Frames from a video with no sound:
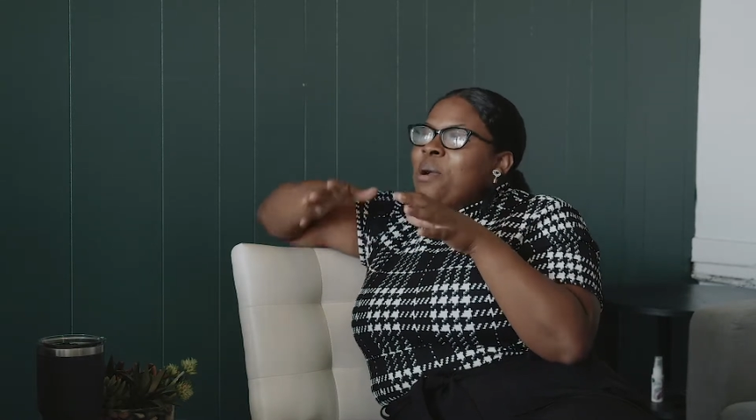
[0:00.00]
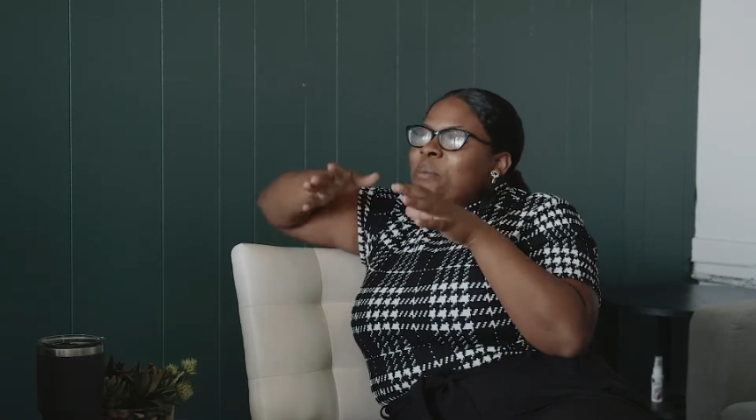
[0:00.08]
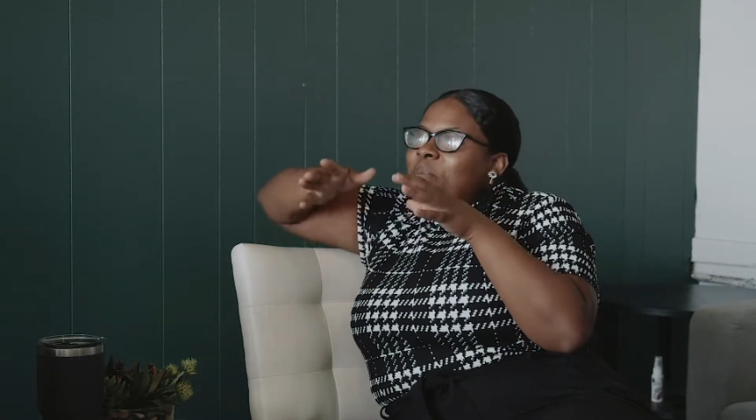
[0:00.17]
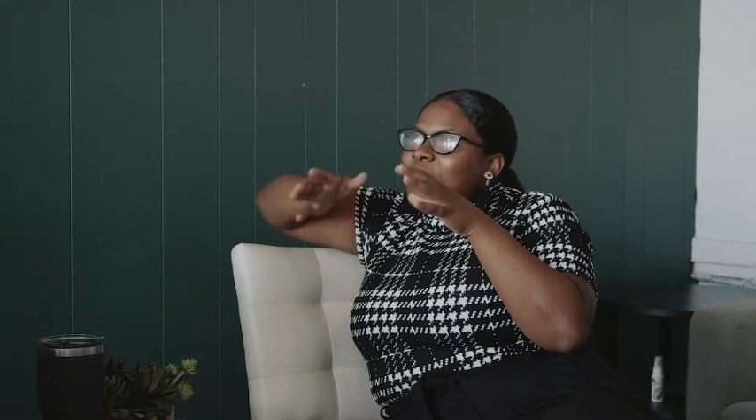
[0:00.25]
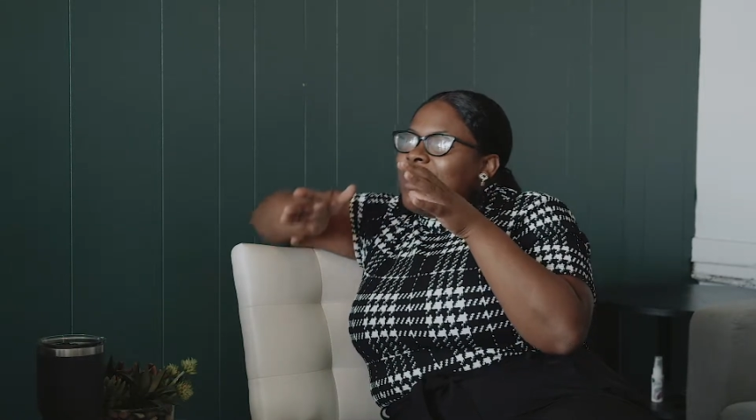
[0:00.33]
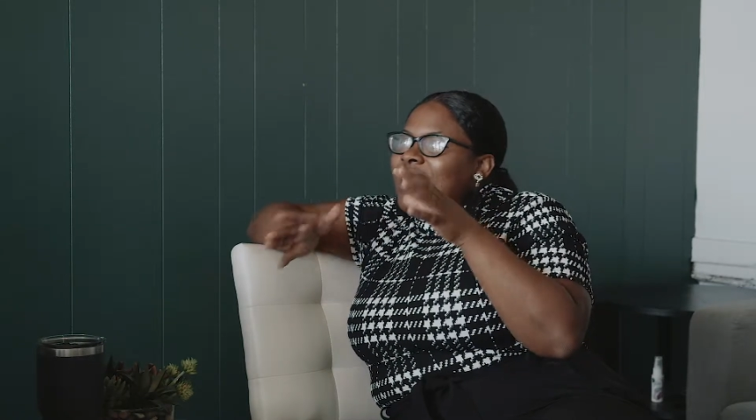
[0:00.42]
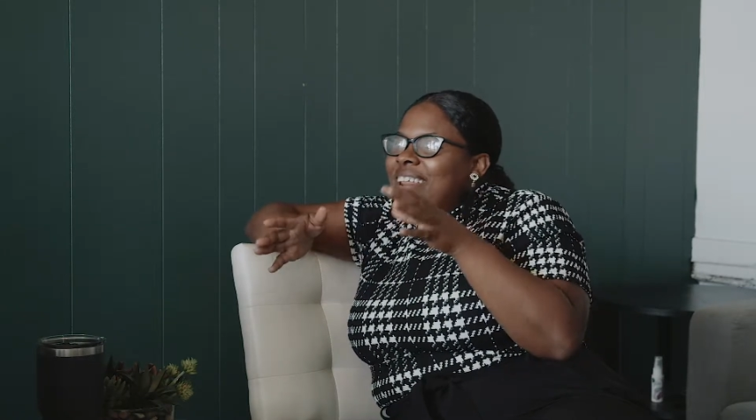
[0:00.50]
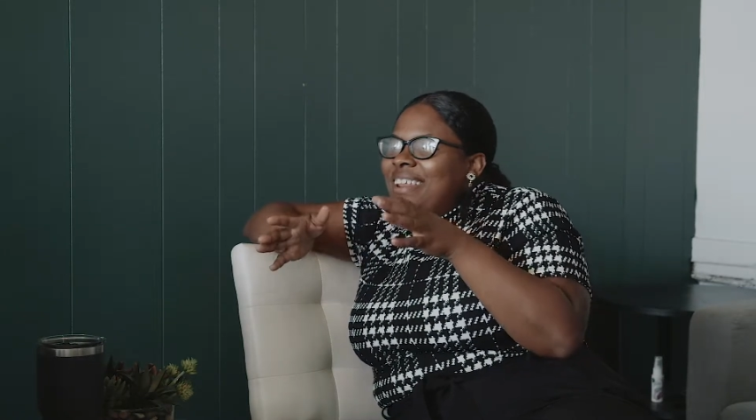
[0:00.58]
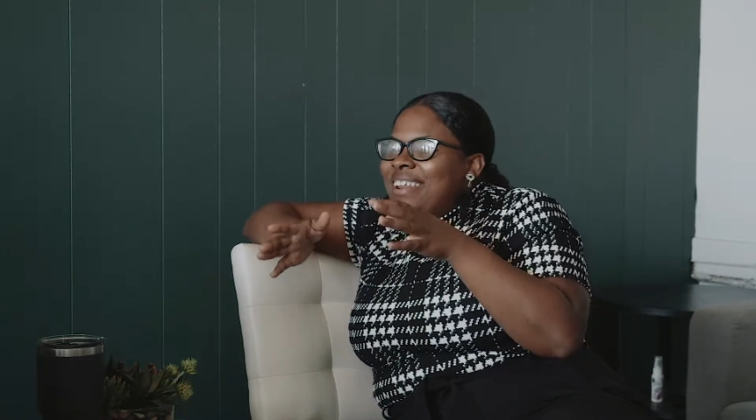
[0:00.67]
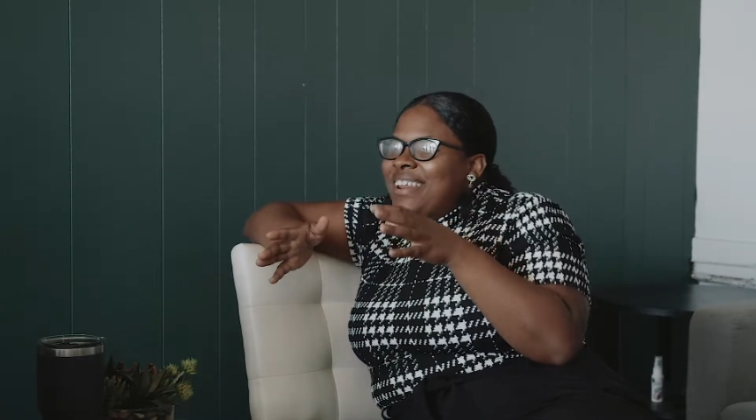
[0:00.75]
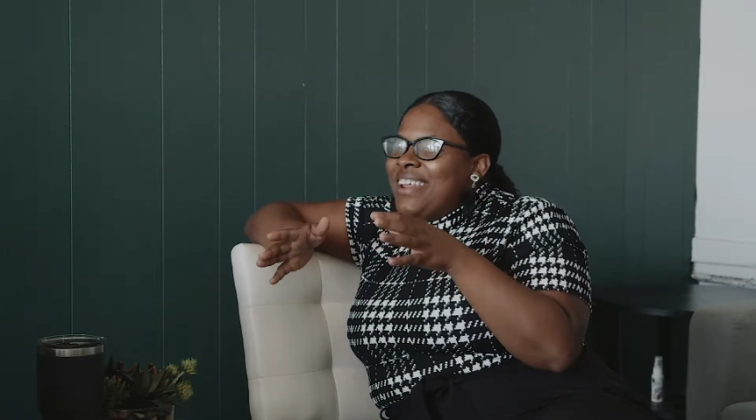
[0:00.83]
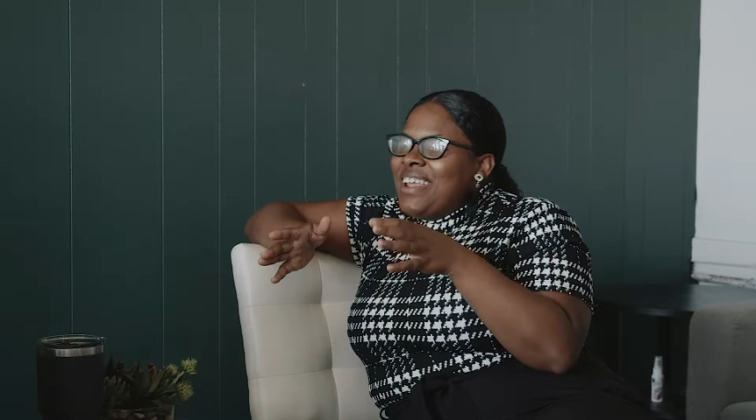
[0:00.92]
But
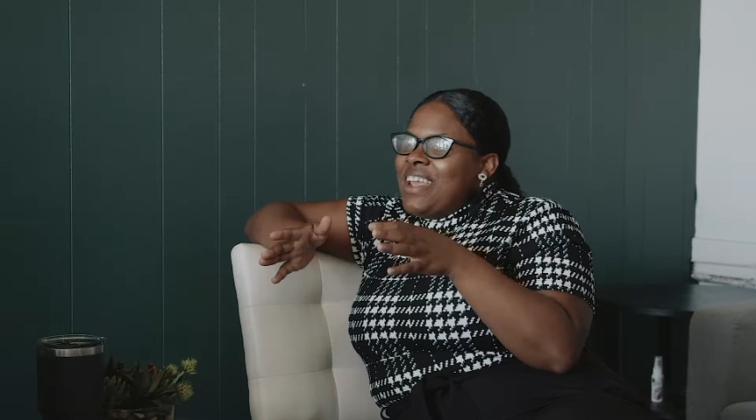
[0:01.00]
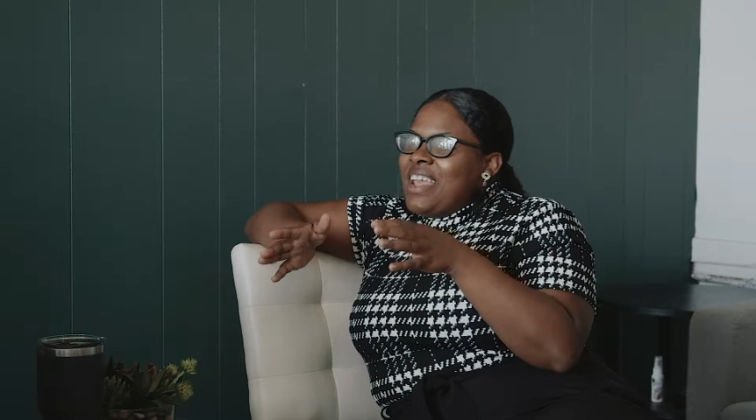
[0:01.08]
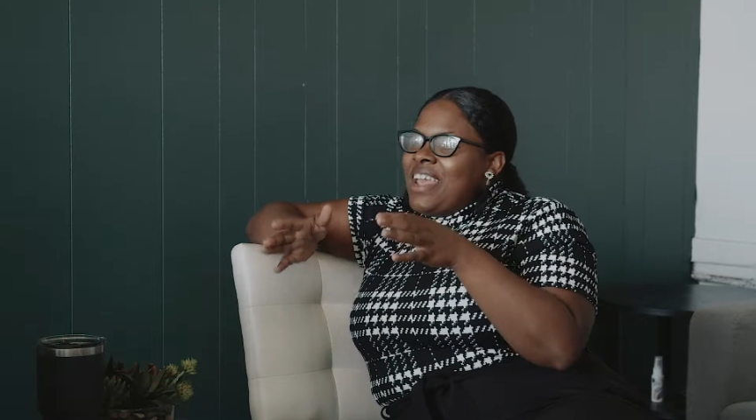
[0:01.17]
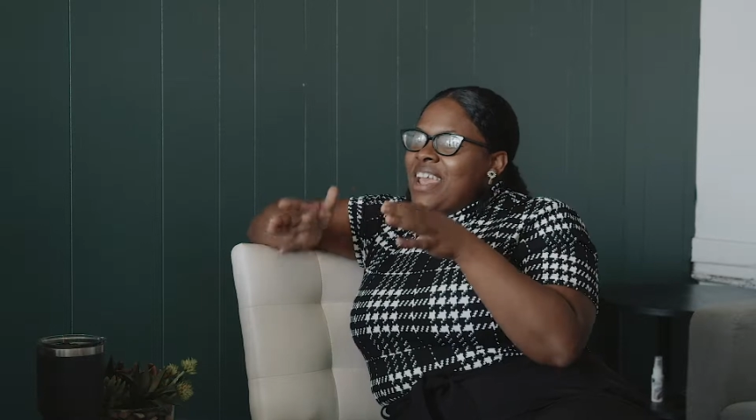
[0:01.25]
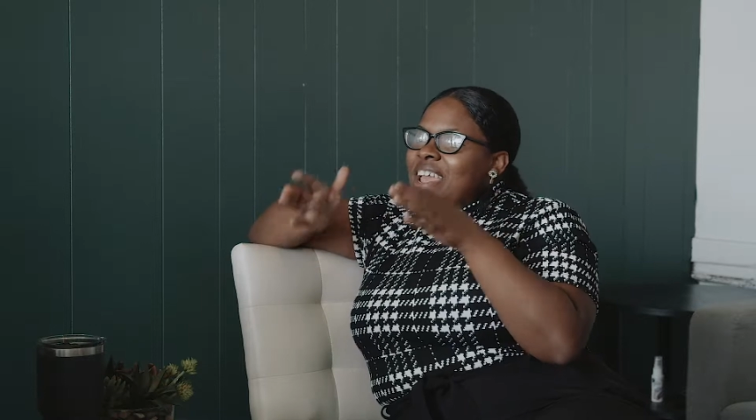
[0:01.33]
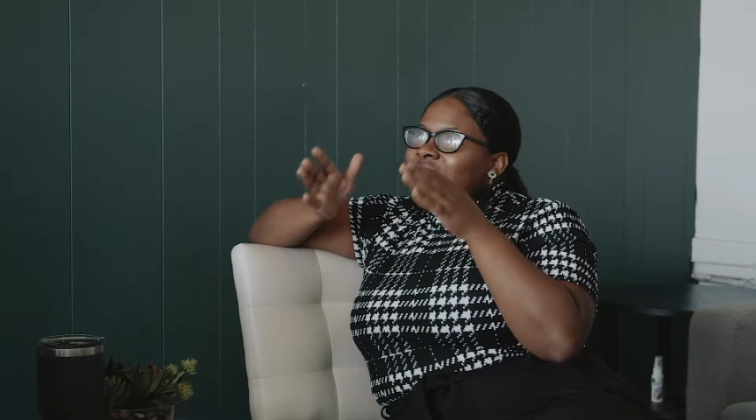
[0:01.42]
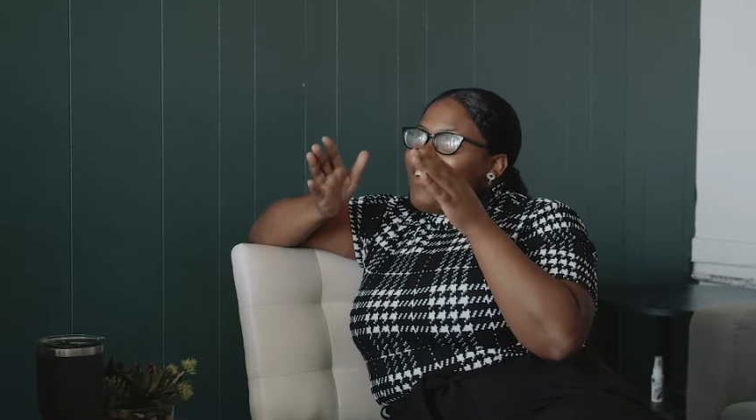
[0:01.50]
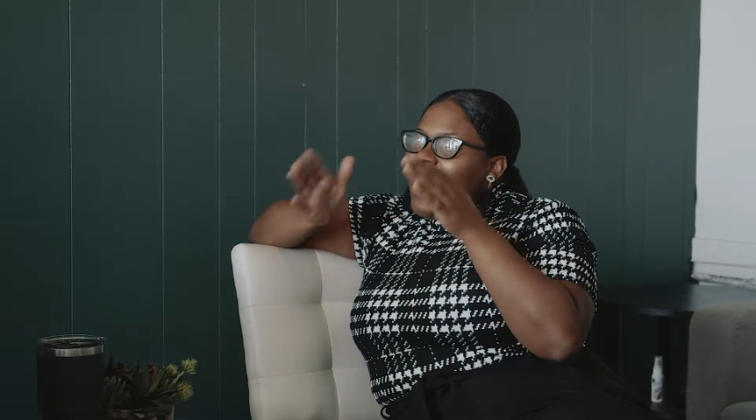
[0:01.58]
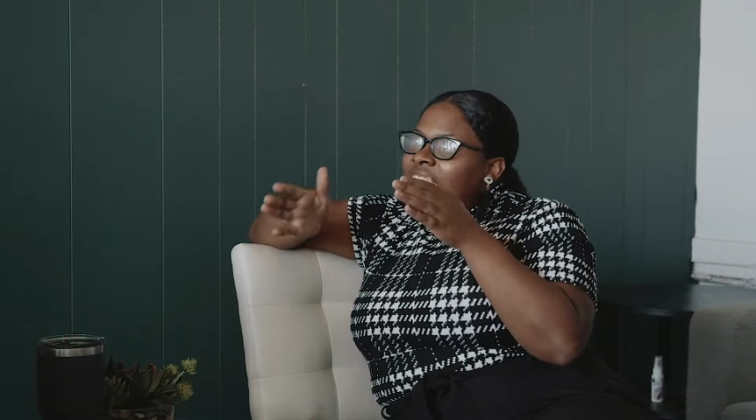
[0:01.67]
if